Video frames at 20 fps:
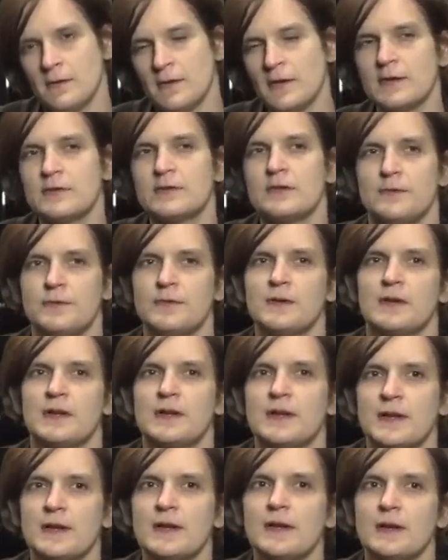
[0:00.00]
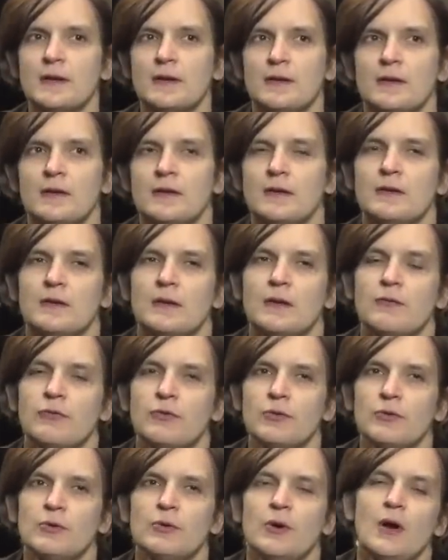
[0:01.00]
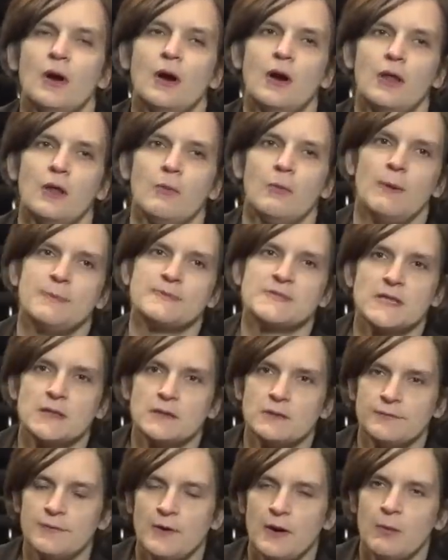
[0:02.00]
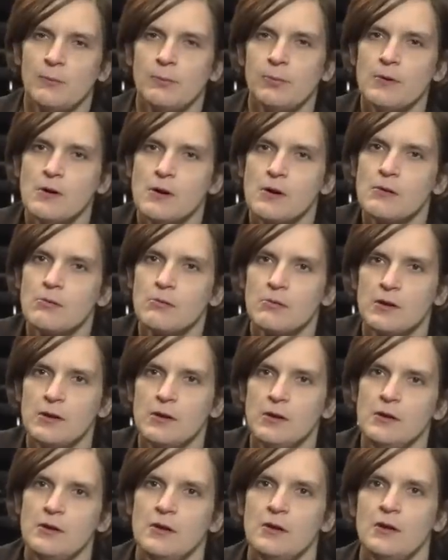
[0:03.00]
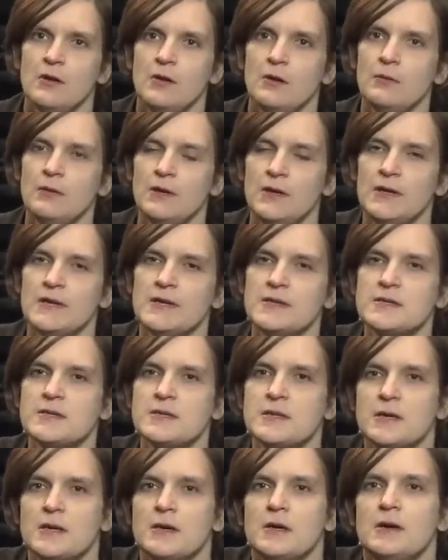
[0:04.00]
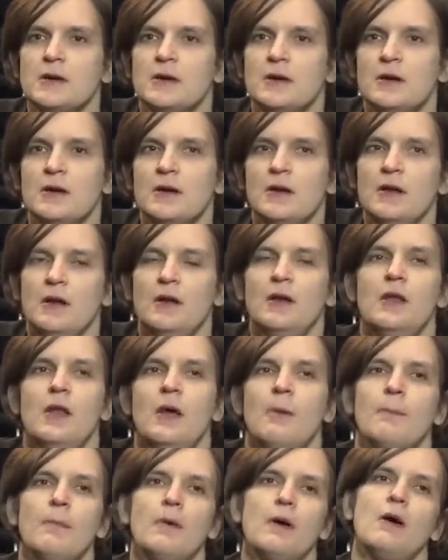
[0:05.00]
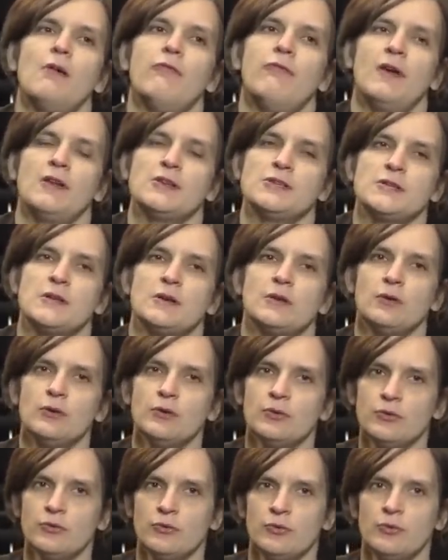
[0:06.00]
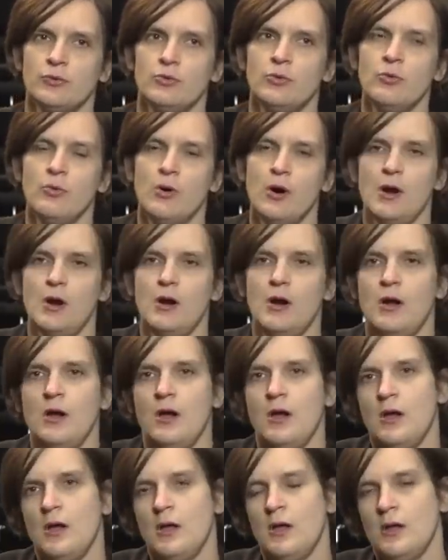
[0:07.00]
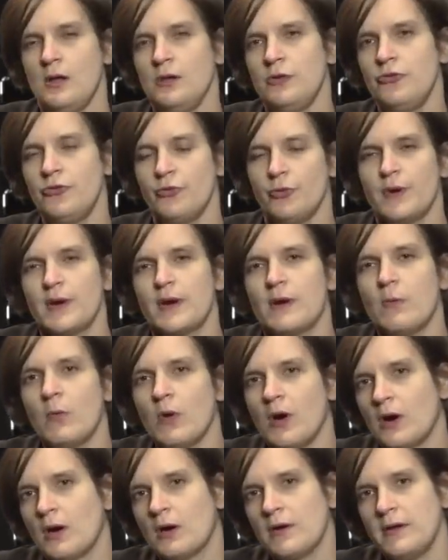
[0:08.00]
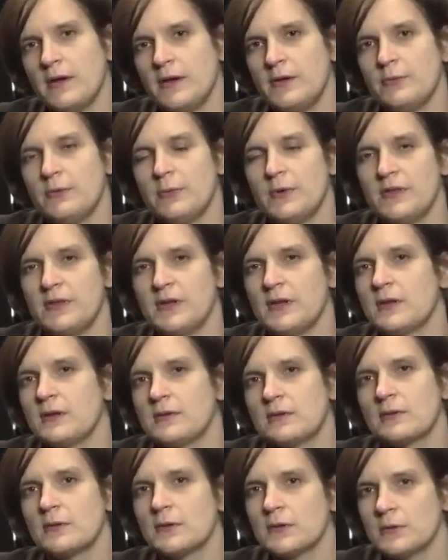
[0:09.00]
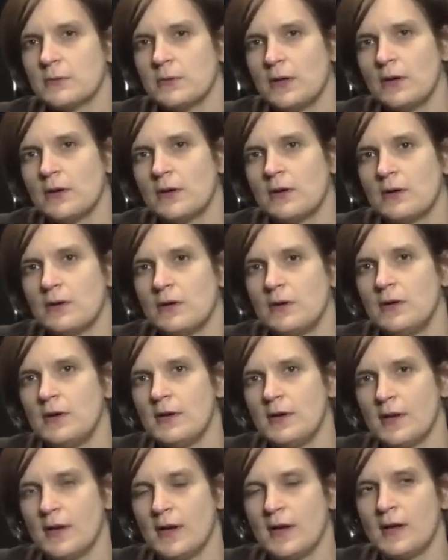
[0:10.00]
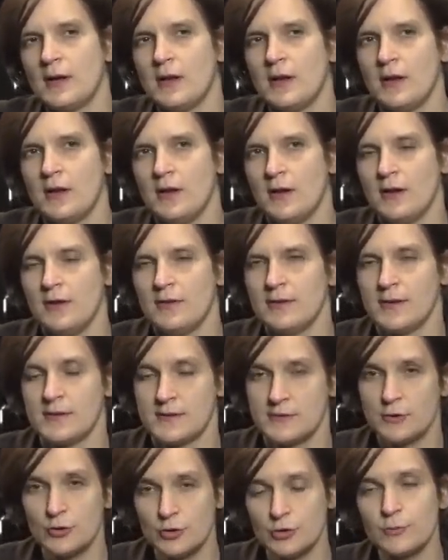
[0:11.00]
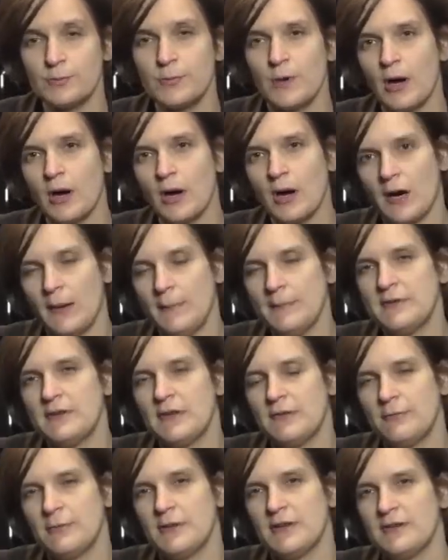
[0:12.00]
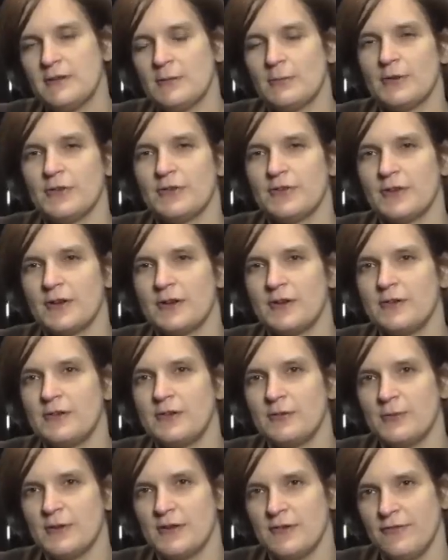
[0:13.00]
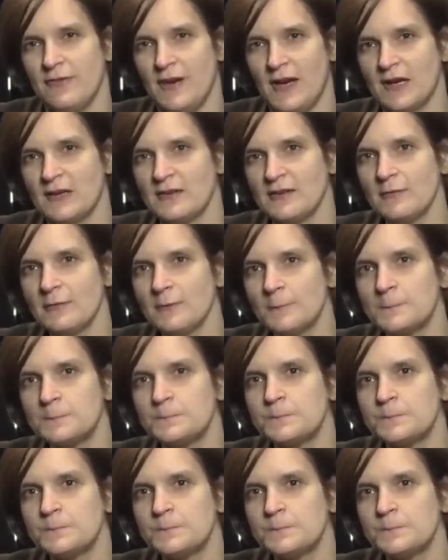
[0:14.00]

Yes, definitely. If you on the website of our book, we we list uh, a number of NGOs who are doing work that we think is good work, in that that's good programs that have been demonstrated to be effective.